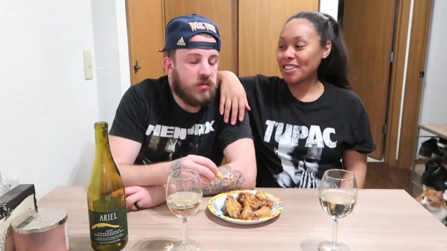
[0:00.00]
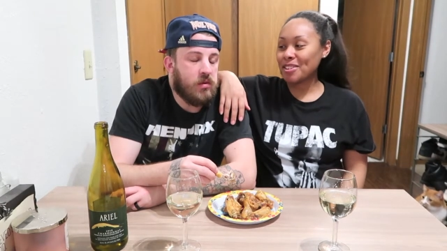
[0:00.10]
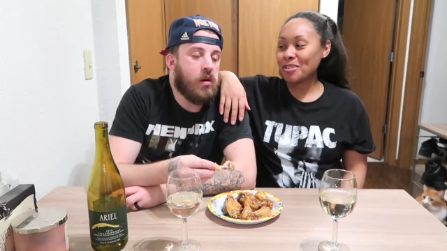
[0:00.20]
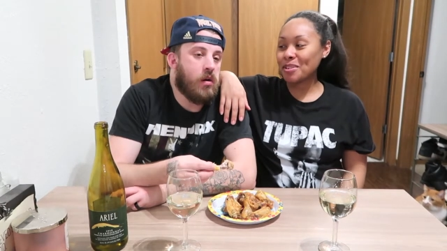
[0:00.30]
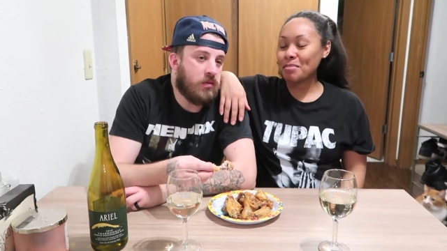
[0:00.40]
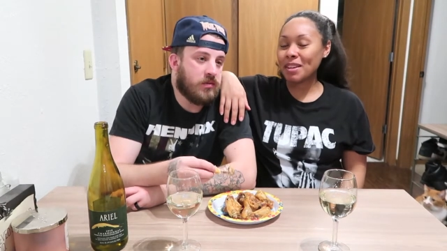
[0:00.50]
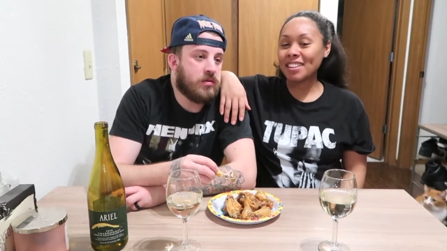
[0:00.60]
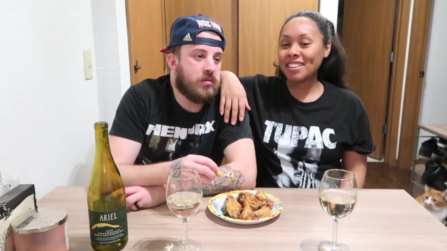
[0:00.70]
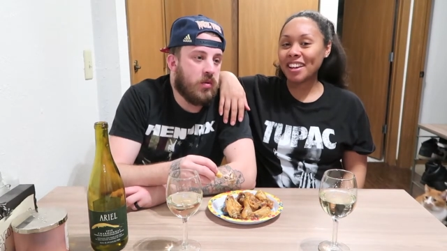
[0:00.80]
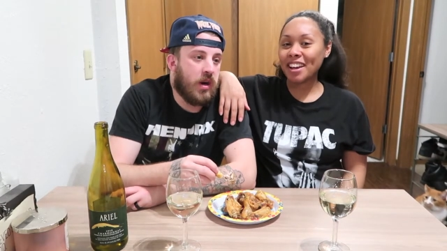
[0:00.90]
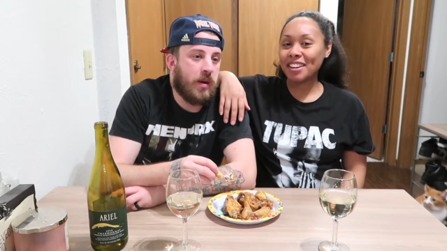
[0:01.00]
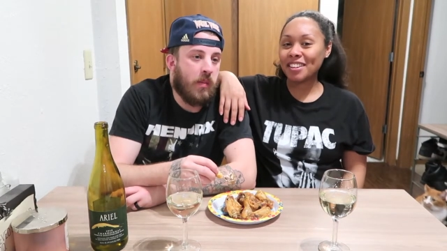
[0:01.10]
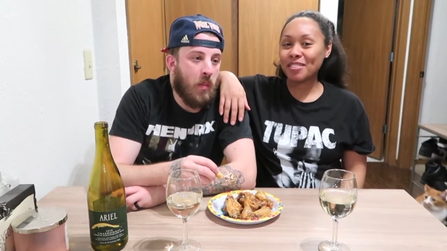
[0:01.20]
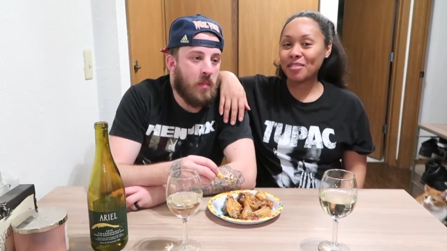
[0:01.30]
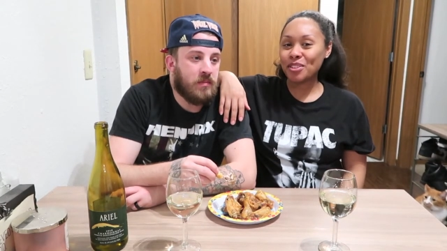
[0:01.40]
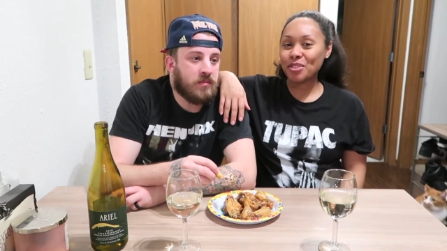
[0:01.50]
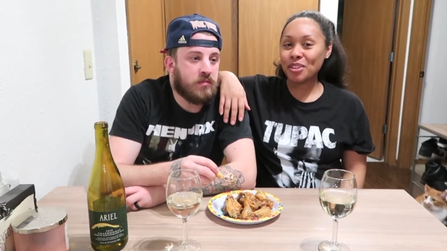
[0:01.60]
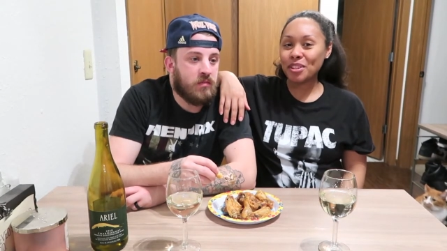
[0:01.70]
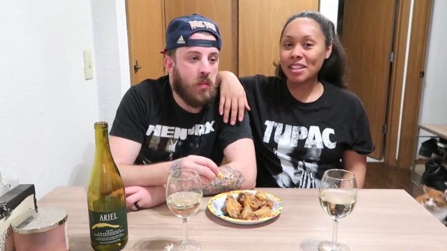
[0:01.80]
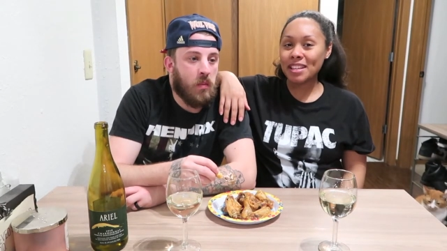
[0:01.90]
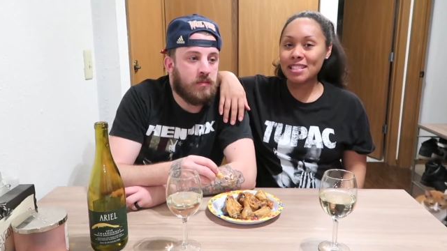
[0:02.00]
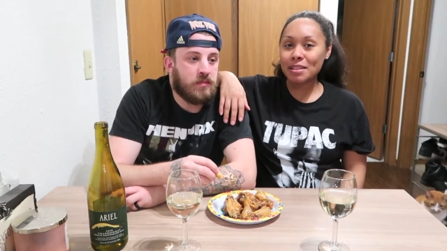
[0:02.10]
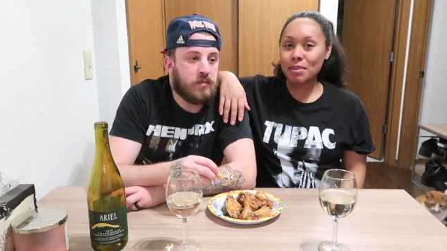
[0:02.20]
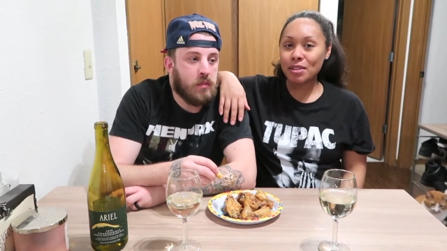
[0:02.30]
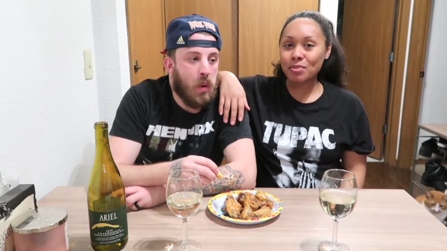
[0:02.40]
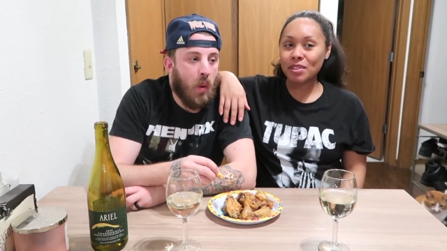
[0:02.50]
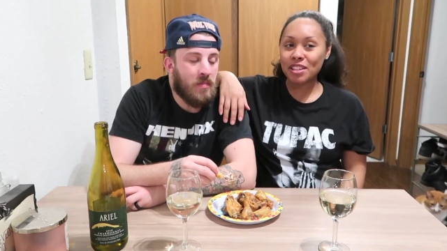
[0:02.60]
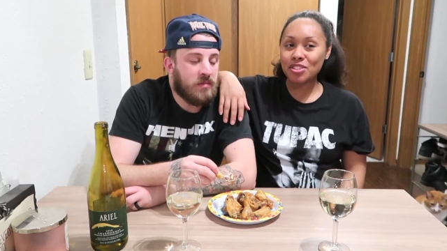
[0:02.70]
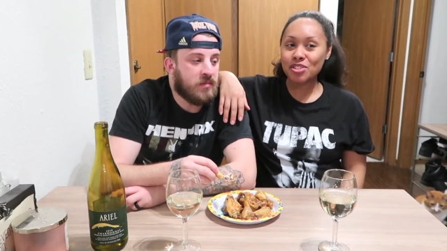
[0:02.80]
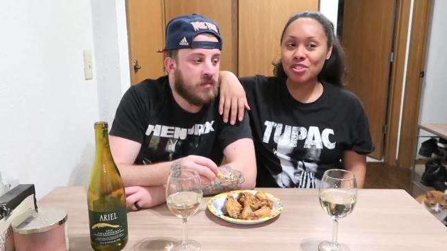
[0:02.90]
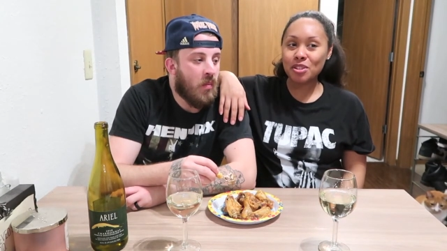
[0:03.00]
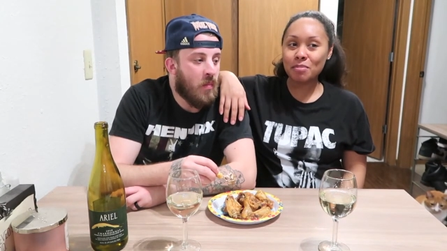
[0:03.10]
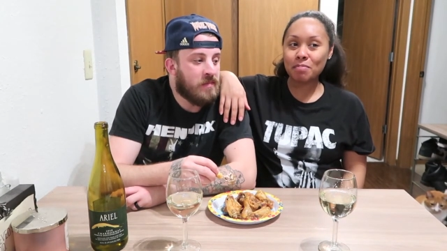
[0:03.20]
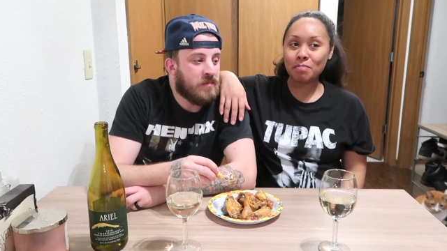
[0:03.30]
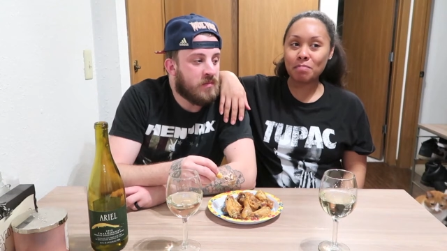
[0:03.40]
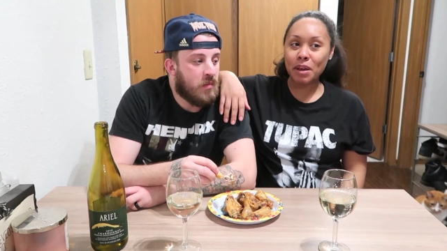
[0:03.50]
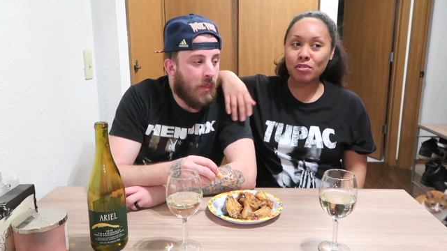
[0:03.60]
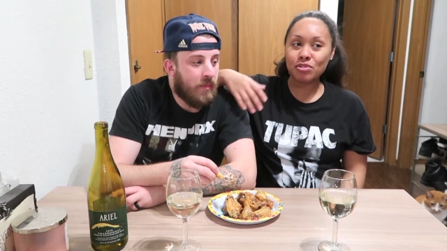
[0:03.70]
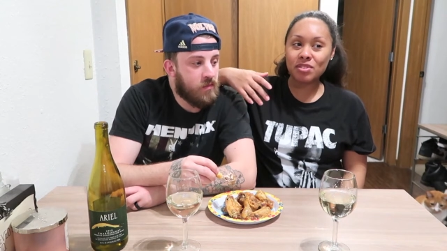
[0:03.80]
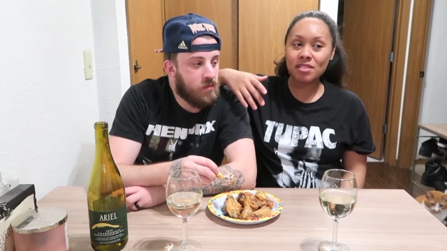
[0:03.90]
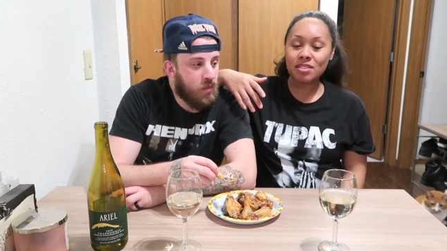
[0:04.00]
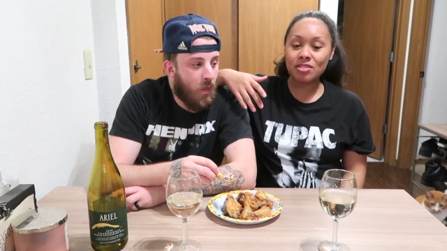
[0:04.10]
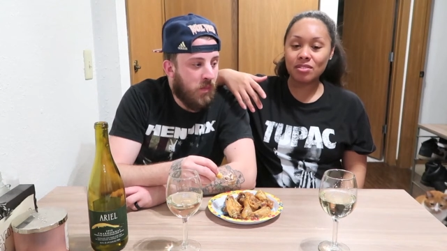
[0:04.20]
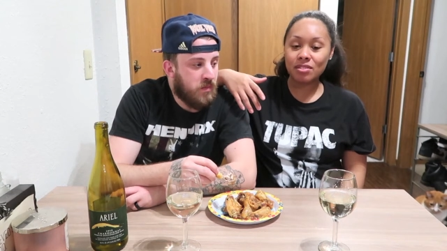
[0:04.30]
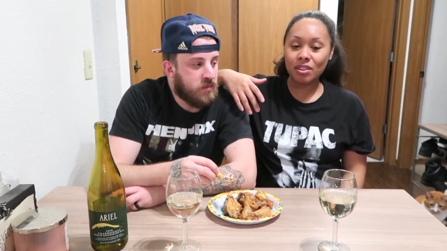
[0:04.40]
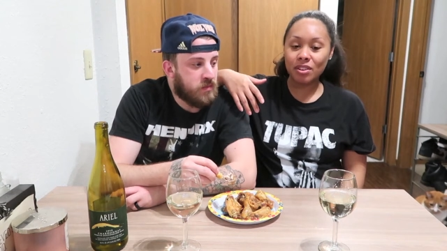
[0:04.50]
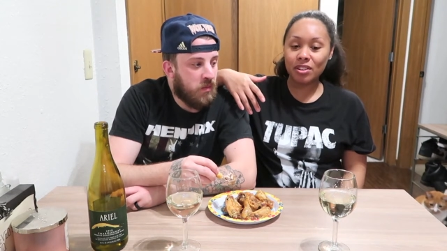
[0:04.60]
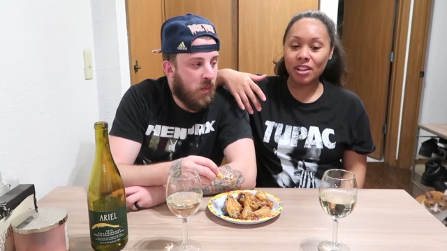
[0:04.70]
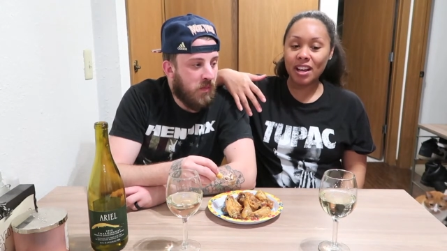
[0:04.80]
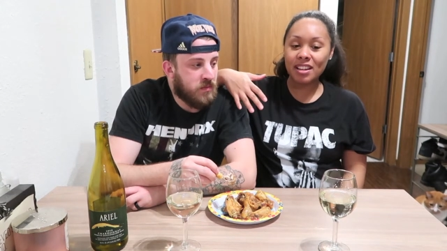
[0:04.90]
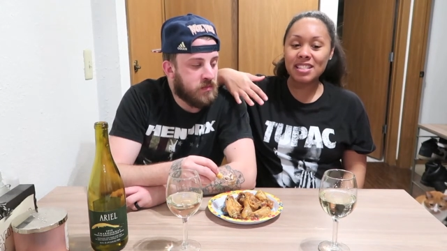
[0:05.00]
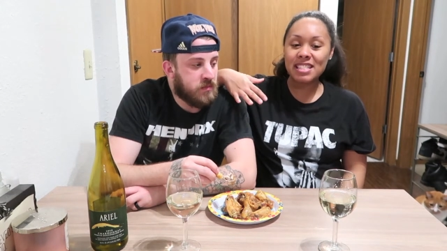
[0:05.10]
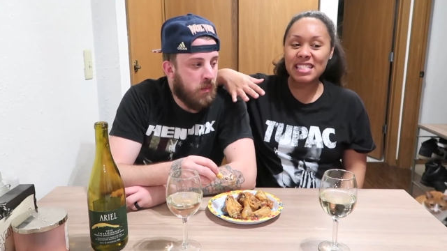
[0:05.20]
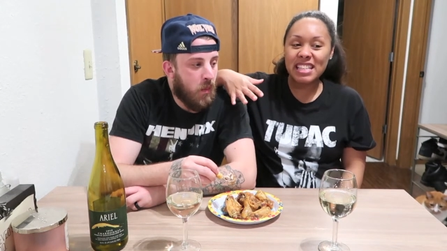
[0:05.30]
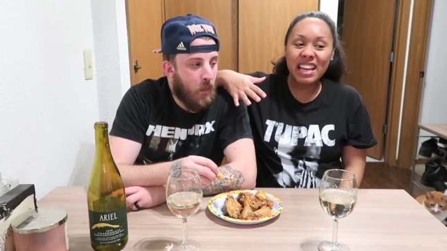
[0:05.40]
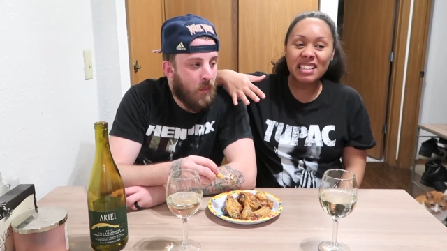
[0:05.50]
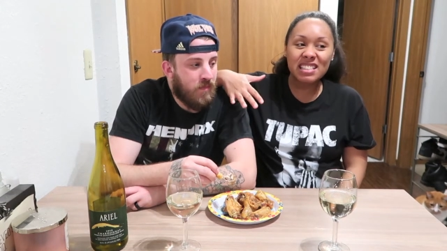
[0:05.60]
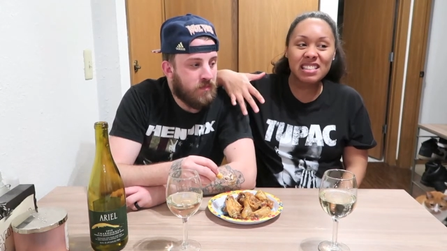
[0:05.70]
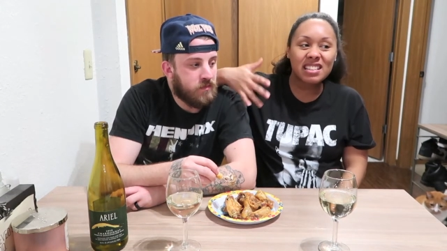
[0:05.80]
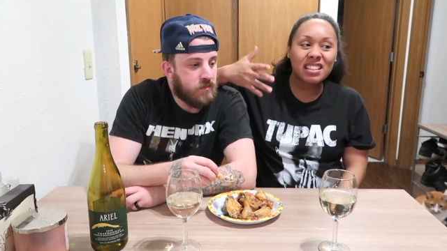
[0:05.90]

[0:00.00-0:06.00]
Speaker 1: like, you know what I mean? Like, right. when you're in an intimate relationship, boundaries are kind of set